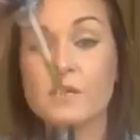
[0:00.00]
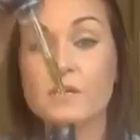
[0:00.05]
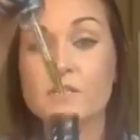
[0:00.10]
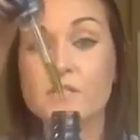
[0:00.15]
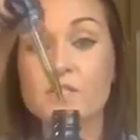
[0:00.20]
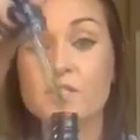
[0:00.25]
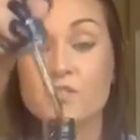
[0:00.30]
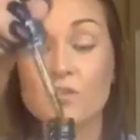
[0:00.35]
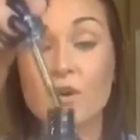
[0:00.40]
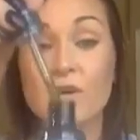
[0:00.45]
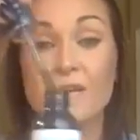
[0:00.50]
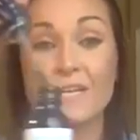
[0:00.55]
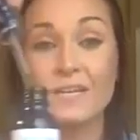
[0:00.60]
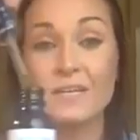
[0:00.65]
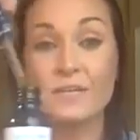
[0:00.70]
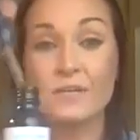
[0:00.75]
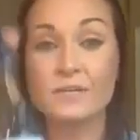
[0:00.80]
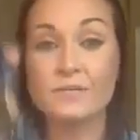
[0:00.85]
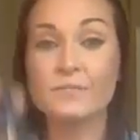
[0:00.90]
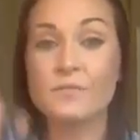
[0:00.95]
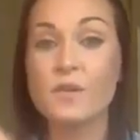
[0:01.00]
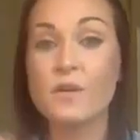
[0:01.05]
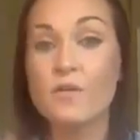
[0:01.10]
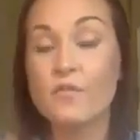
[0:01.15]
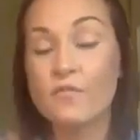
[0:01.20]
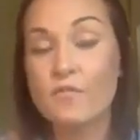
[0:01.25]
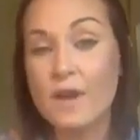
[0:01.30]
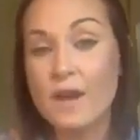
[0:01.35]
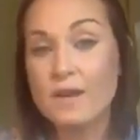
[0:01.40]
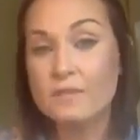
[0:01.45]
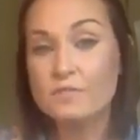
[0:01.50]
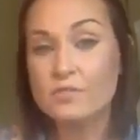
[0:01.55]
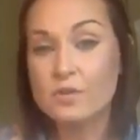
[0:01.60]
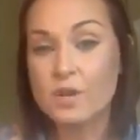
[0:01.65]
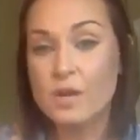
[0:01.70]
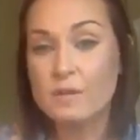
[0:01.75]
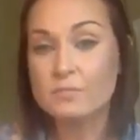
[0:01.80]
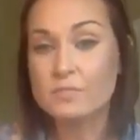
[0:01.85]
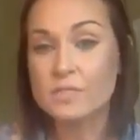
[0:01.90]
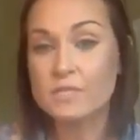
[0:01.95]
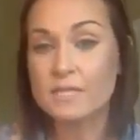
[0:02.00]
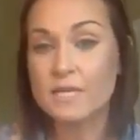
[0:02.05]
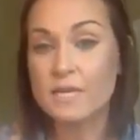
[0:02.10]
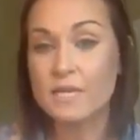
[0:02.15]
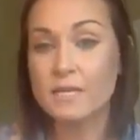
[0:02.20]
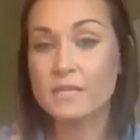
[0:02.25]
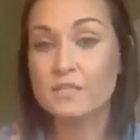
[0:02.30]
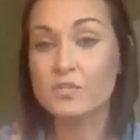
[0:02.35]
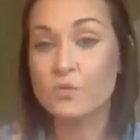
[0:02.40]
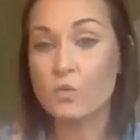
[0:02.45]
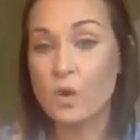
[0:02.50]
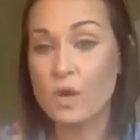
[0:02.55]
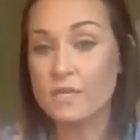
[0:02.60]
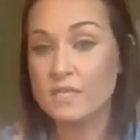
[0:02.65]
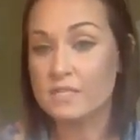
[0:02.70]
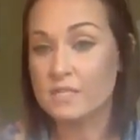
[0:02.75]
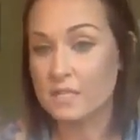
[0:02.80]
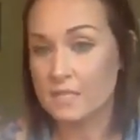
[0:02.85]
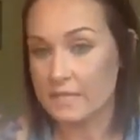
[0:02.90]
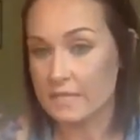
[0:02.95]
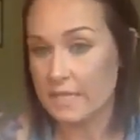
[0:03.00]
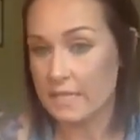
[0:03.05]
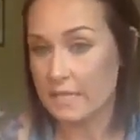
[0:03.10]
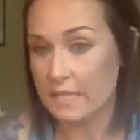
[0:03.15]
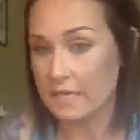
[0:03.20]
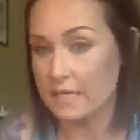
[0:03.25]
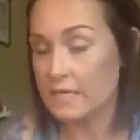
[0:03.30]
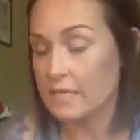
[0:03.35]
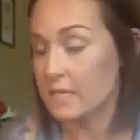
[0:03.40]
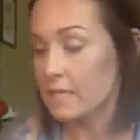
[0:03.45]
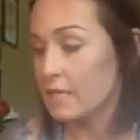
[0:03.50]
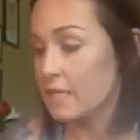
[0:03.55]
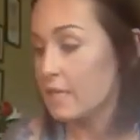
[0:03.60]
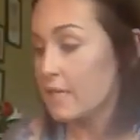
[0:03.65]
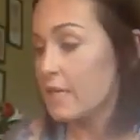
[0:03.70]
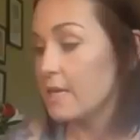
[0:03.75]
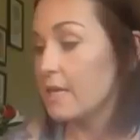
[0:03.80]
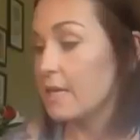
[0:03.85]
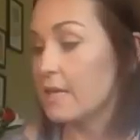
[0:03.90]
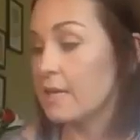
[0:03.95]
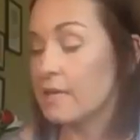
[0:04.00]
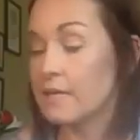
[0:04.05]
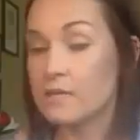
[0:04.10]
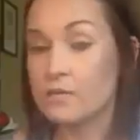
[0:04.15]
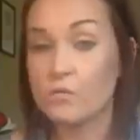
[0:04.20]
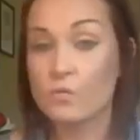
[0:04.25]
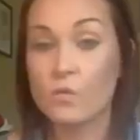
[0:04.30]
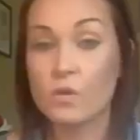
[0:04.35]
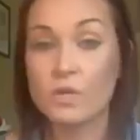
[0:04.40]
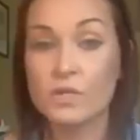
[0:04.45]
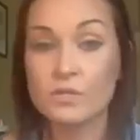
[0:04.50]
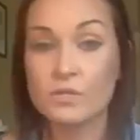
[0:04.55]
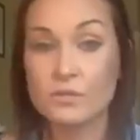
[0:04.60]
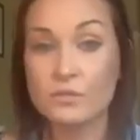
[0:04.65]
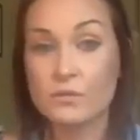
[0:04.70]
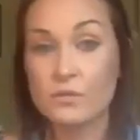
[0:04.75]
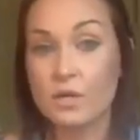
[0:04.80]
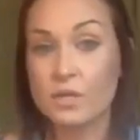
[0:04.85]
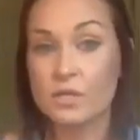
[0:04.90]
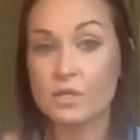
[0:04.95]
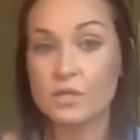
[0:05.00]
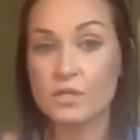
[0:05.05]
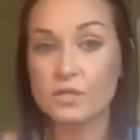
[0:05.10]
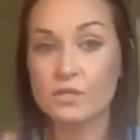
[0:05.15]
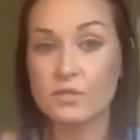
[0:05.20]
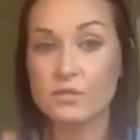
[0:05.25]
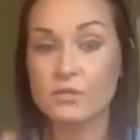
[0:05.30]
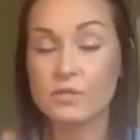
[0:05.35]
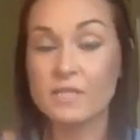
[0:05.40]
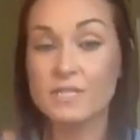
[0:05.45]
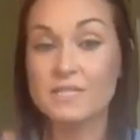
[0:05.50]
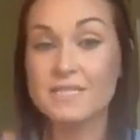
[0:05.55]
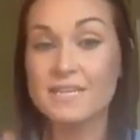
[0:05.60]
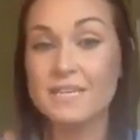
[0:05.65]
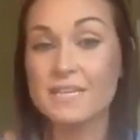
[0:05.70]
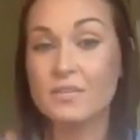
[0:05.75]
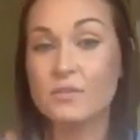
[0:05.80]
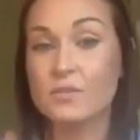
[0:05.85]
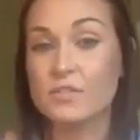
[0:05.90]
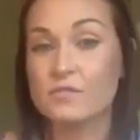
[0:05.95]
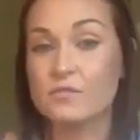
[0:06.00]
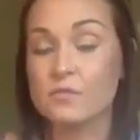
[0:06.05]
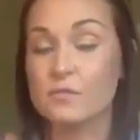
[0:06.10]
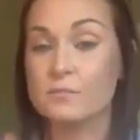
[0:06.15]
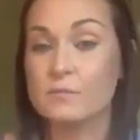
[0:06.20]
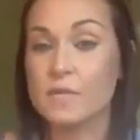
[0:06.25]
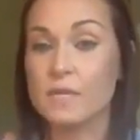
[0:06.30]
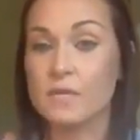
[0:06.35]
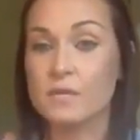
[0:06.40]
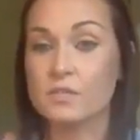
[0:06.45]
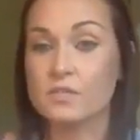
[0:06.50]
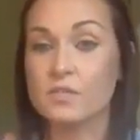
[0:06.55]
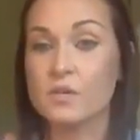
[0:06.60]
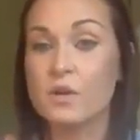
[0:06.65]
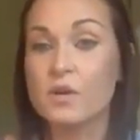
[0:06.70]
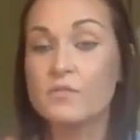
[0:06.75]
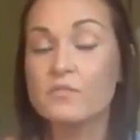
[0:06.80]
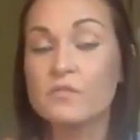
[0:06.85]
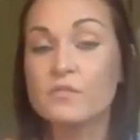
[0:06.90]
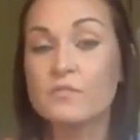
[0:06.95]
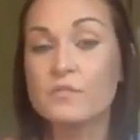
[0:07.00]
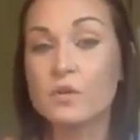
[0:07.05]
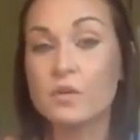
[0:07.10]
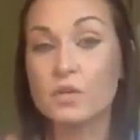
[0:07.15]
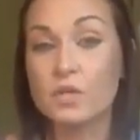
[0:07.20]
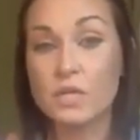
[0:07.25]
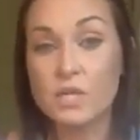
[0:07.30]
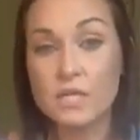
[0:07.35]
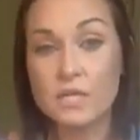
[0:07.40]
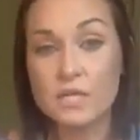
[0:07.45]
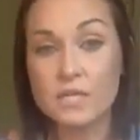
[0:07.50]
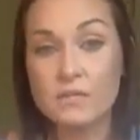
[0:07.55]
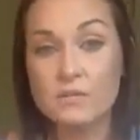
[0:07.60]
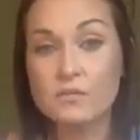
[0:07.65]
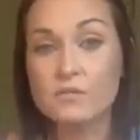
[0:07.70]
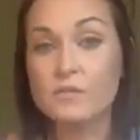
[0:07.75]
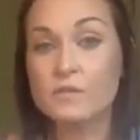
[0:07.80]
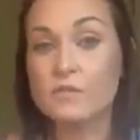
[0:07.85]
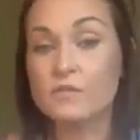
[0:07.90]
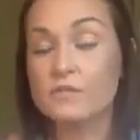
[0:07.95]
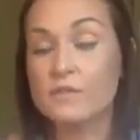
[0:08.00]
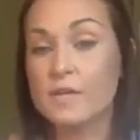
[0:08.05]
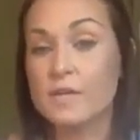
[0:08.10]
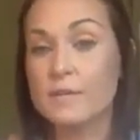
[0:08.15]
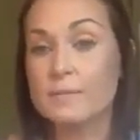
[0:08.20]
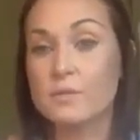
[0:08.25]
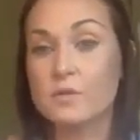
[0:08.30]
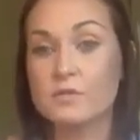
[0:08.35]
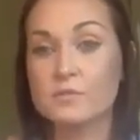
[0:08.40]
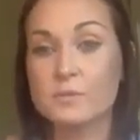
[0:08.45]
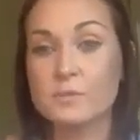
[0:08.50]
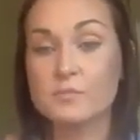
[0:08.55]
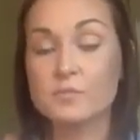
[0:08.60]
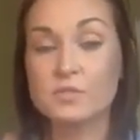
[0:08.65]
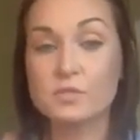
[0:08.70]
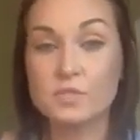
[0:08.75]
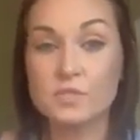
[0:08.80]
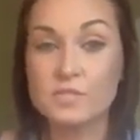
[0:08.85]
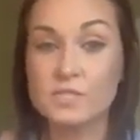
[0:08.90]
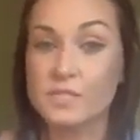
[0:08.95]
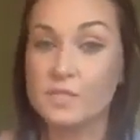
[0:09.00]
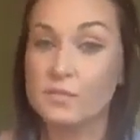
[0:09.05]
start here. 5 drops a day, twice a day. And what you are going to do is increase from there. So if you feel good, you feel fine, most people start seeing